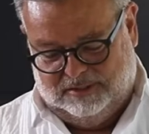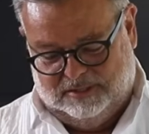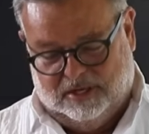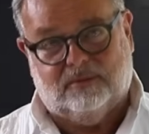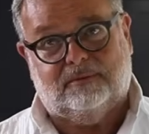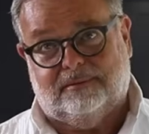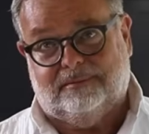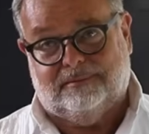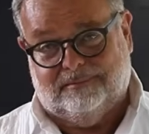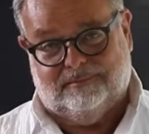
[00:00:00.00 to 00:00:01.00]
don't
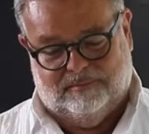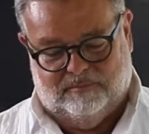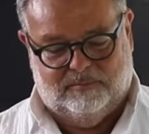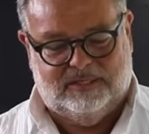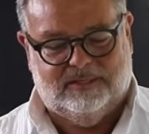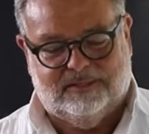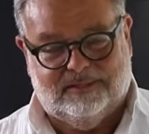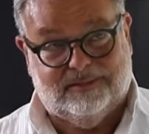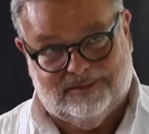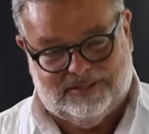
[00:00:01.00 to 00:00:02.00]
be
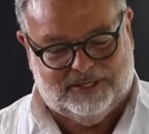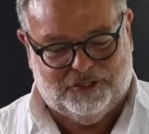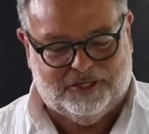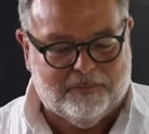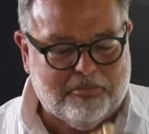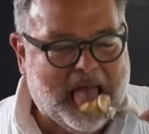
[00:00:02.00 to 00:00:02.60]
stingy.